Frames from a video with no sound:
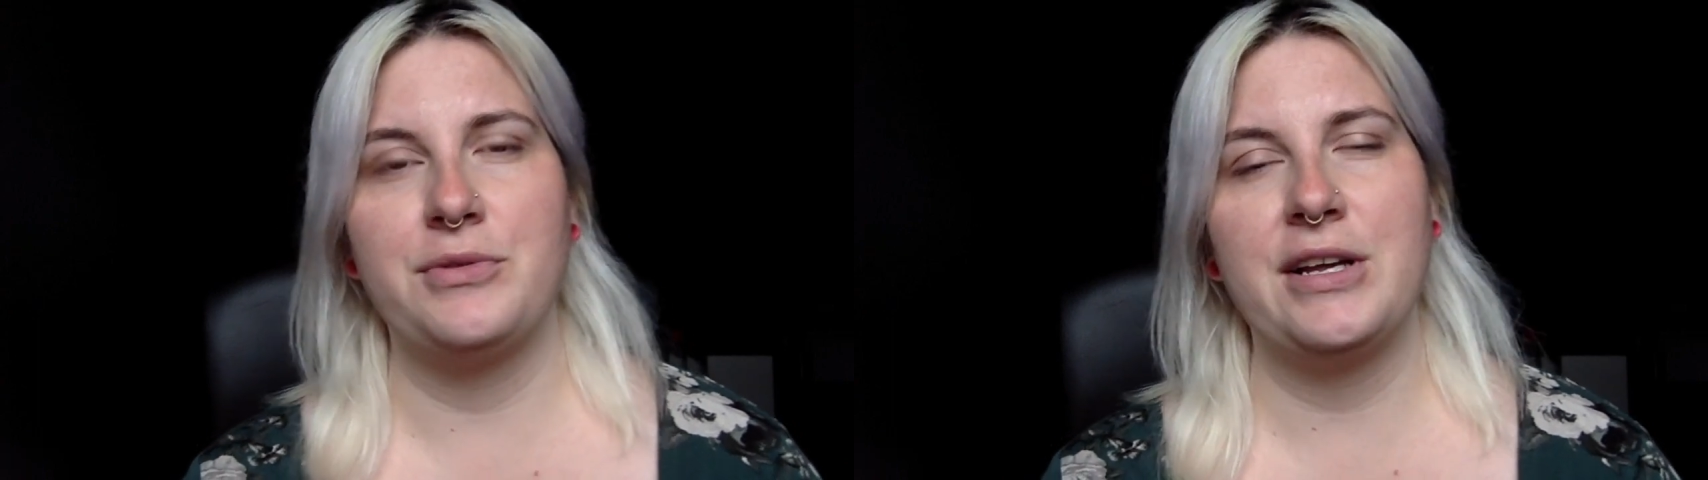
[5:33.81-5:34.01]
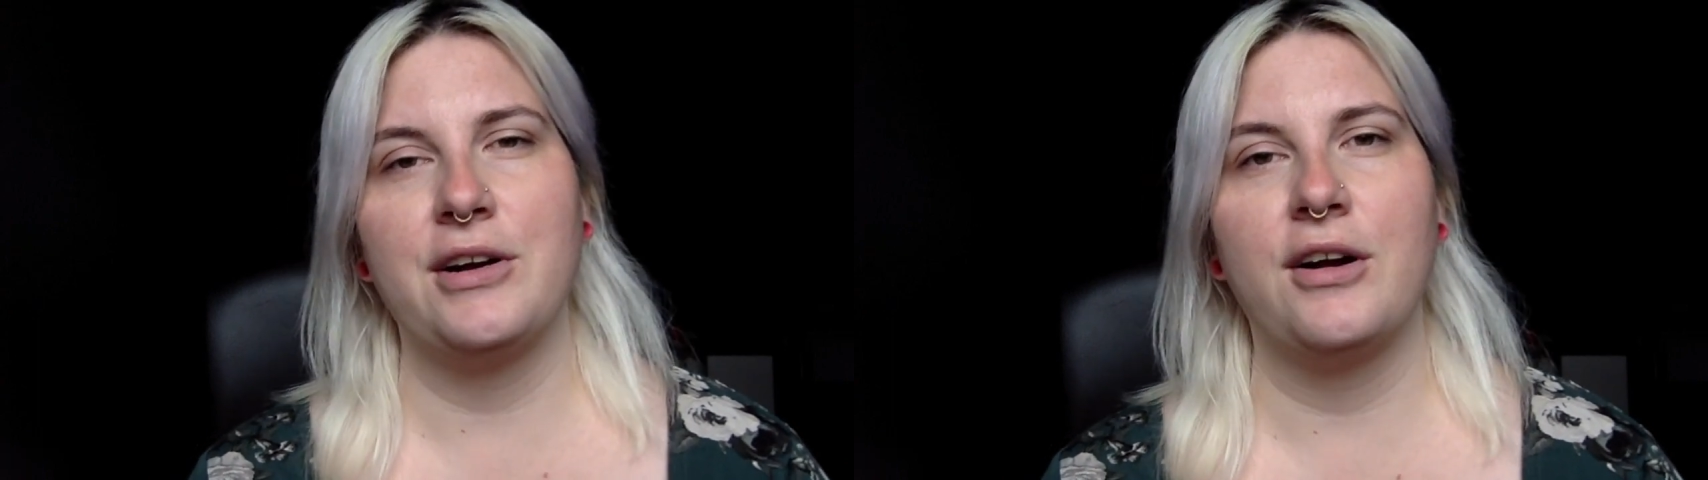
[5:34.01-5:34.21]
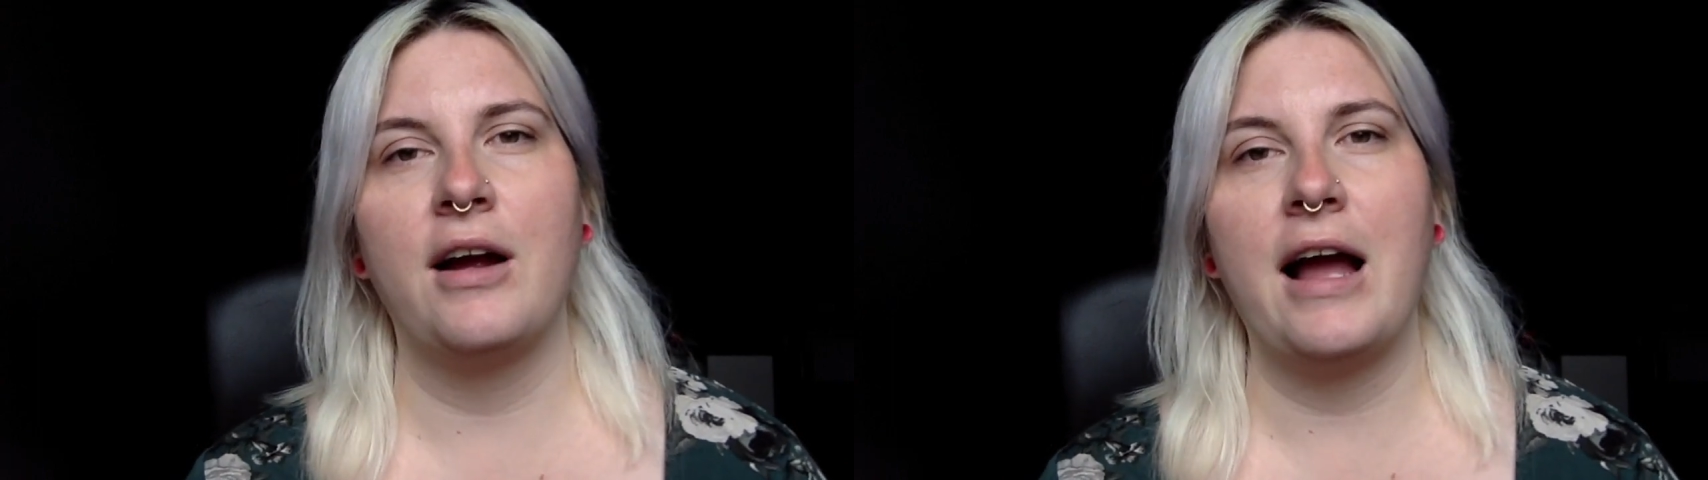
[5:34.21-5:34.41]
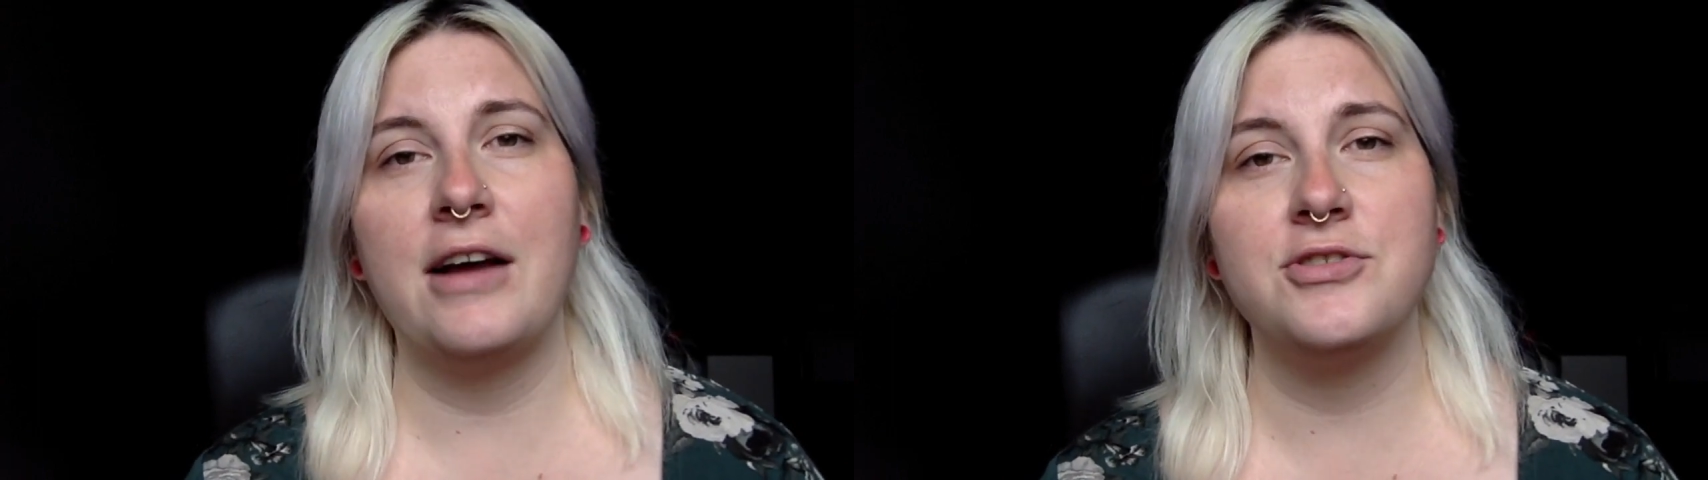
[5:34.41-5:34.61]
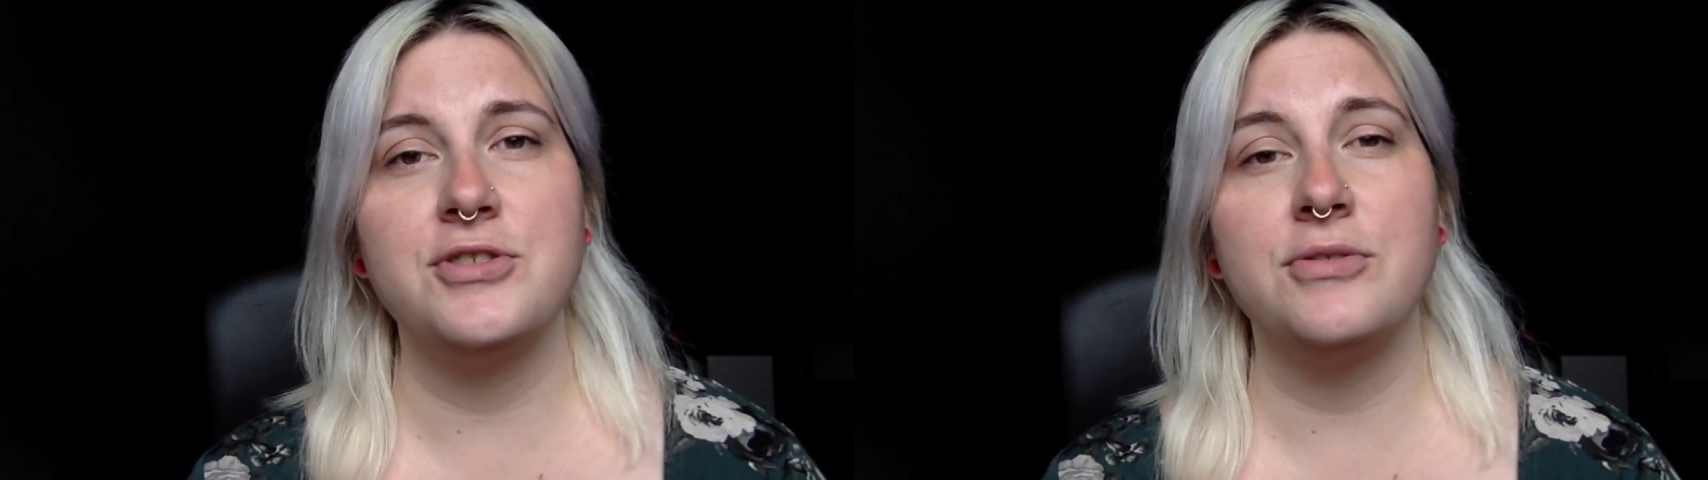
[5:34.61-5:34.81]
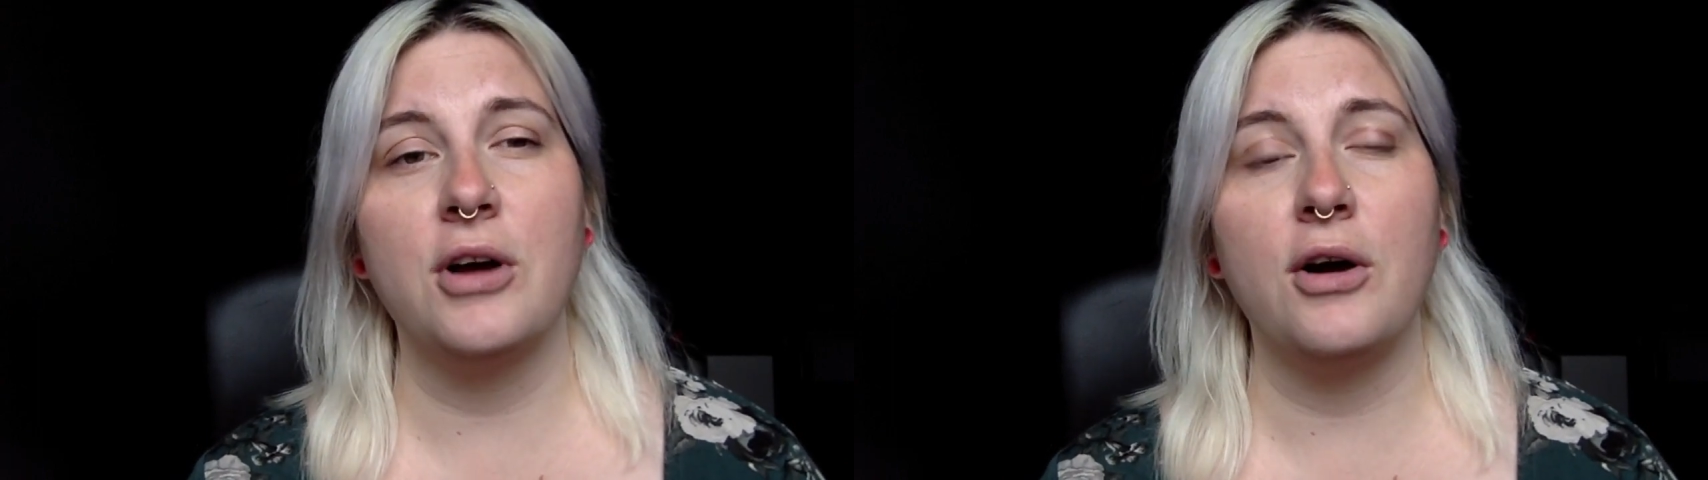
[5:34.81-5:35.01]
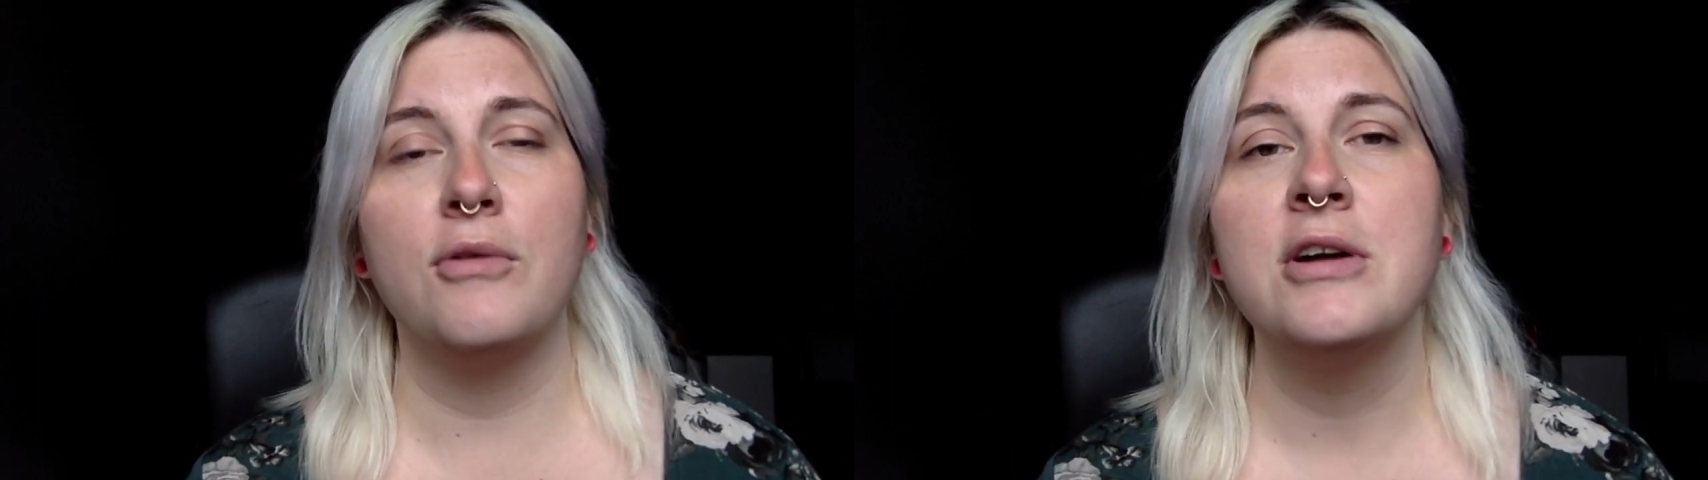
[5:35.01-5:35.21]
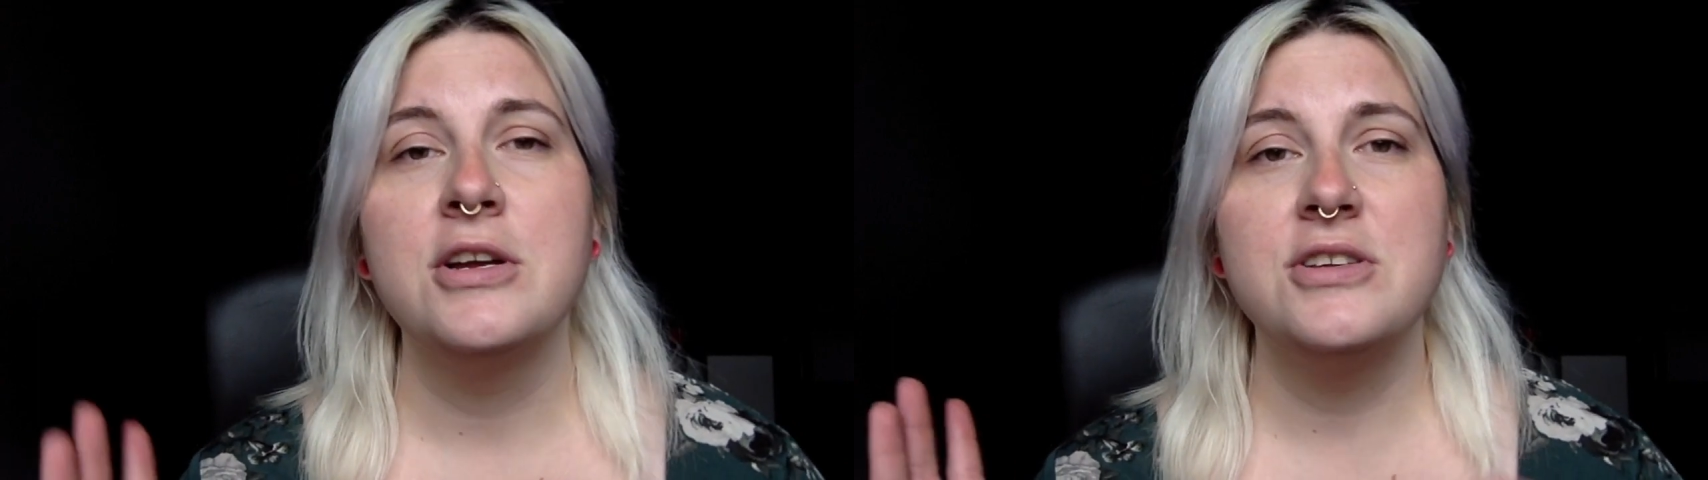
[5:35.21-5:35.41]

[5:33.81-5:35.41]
hear as you go.